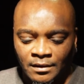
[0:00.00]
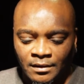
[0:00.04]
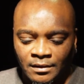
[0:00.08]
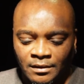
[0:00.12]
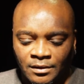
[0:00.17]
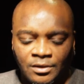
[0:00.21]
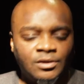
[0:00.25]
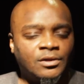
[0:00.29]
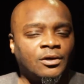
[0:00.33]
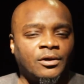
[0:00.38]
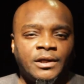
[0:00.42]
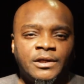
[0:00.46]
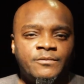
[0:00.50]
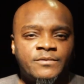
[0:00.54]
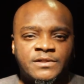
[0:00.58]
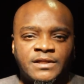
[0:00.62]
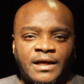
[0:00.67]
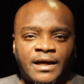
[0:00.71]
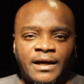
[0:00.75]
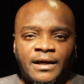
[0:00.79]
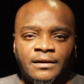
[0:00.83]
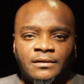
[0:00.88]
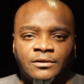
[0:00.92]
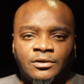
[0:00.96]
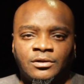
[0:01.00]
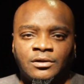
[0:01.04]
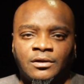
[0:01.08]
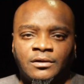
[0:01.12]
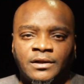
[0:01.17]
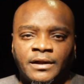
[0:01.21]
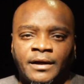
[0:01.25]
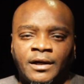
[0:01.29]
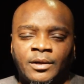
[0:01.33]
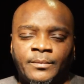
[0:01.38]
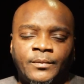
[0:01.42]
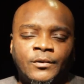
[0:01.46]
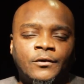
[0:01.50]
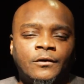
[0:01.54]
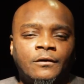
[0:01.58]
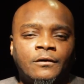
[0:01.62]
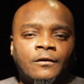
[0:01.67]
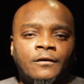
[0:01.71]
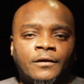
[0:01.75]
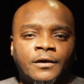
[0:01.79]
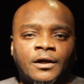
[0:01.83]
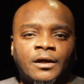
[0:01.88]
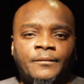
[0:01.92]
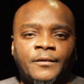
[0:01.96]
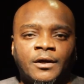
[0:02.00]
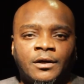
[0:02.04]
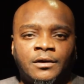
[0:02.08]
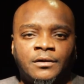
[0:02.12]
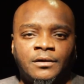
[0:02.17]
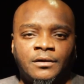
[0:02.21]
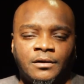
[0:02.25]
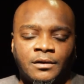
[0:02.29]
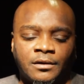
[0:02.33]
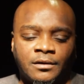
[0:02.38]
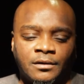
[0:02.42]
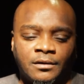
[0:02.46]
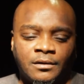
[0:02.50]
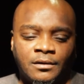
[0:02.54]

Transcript: you know he was hot. You know Larry Bull gonna come and cook,